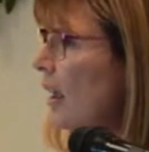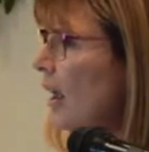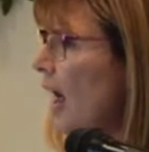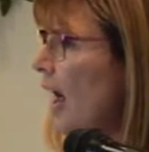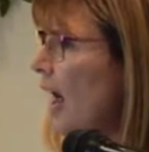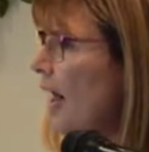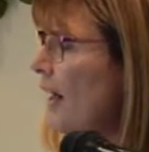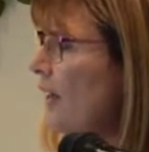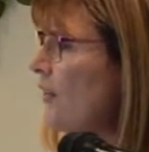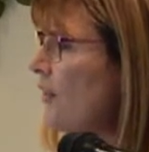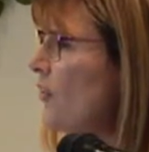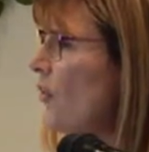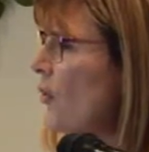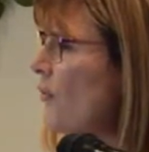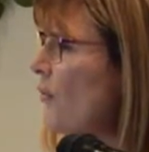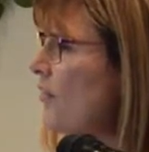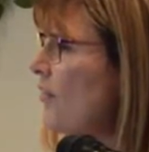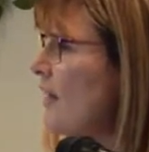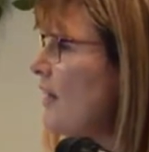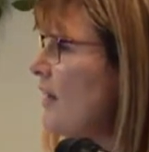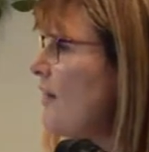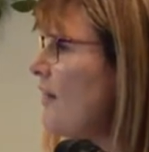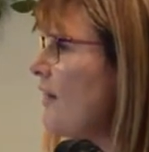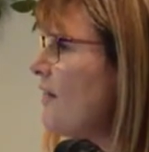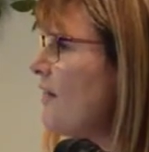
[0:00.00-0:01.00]
And I don't
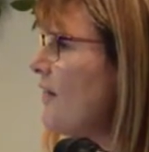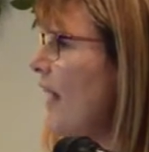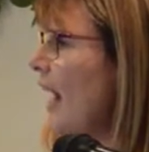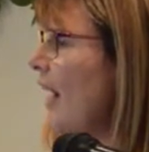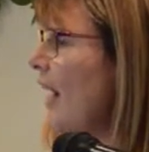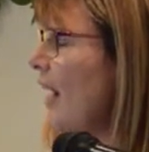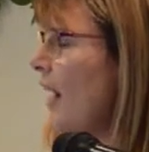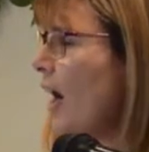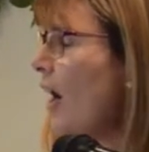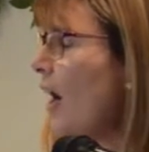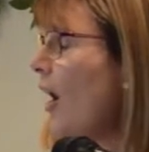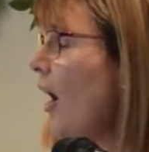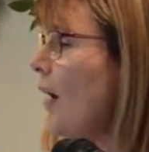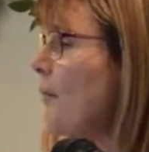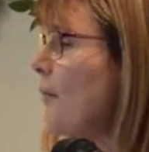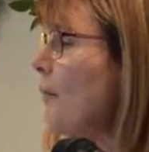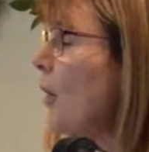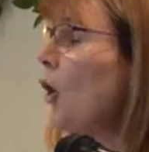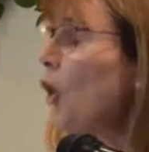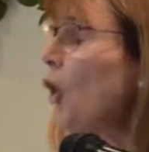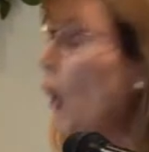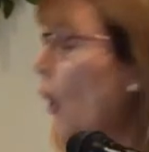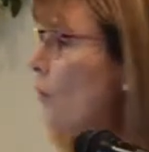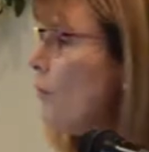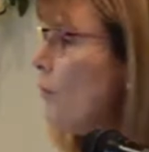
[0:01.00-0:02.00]
think that, that I'm
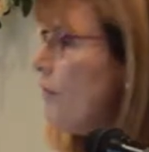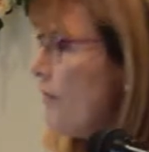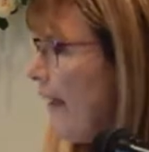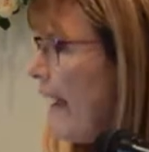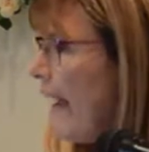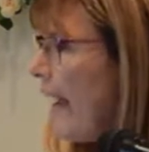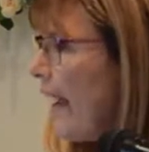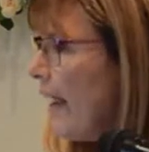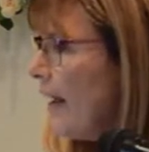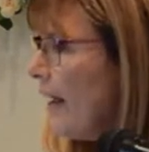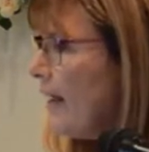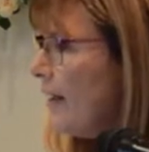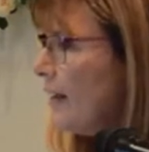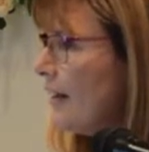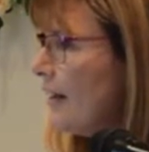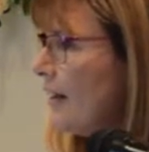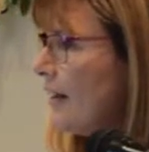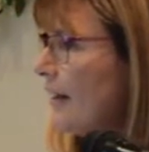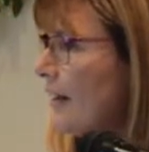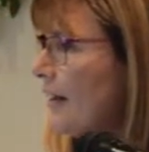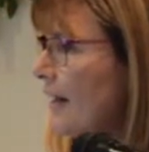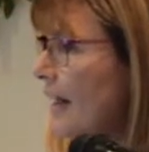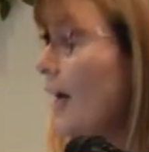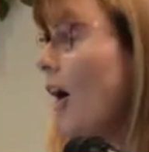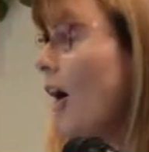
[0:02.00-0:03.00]
alone there
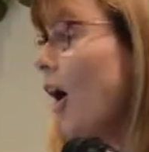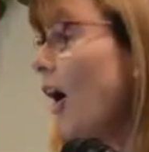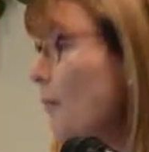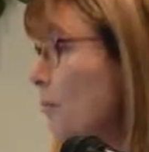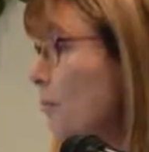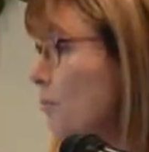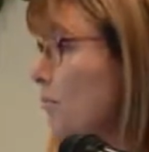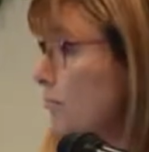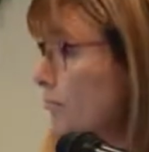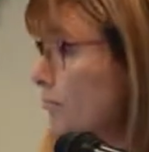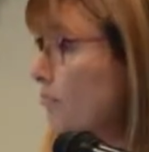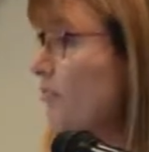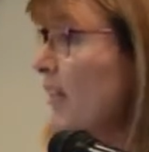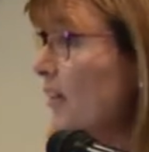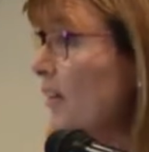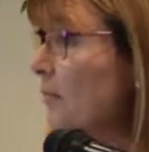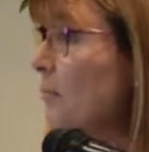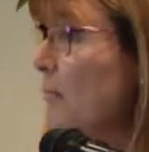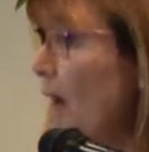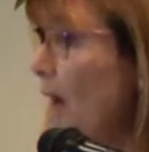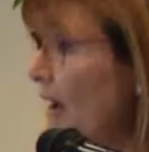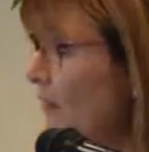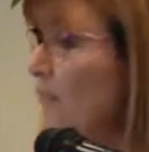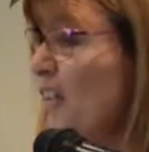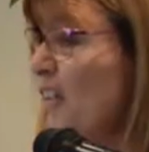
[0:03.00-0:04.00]
and I'm in
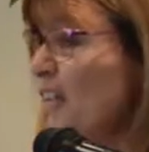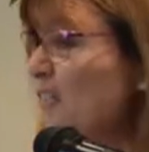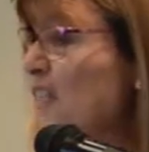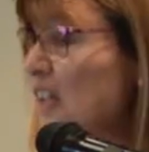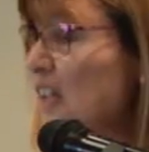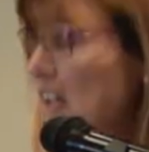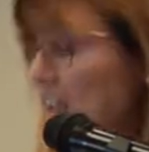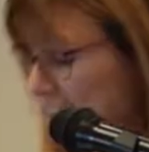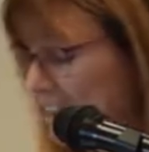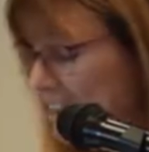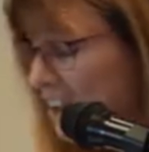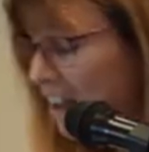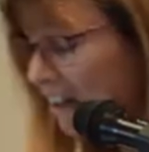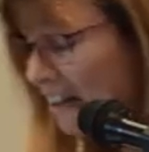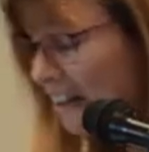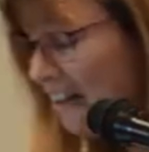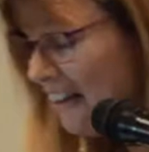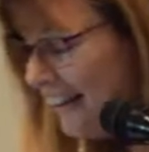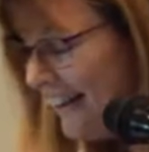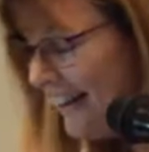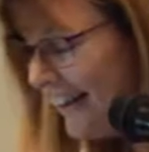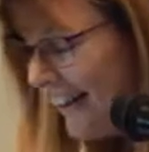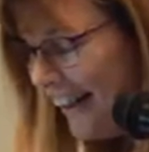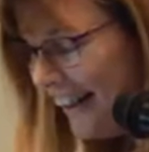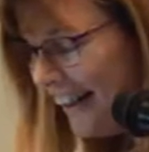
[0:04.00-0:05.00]
my
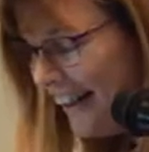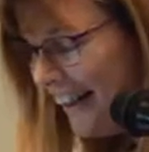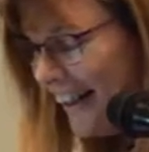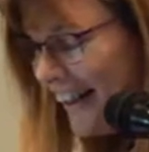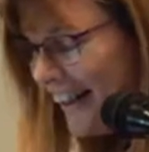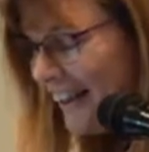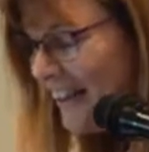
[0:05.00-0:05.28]
50s.